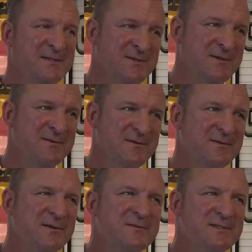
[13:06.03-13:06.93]
So
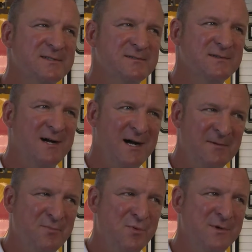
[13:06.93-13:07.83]
there was
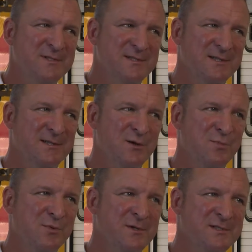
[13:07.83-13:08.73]
high points and then low
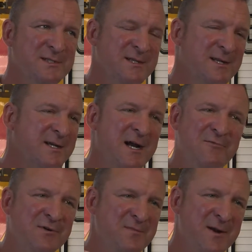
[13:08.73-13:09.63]
points, and then I got
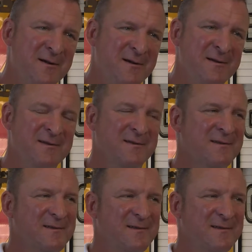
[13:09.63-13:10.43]
remarried, and,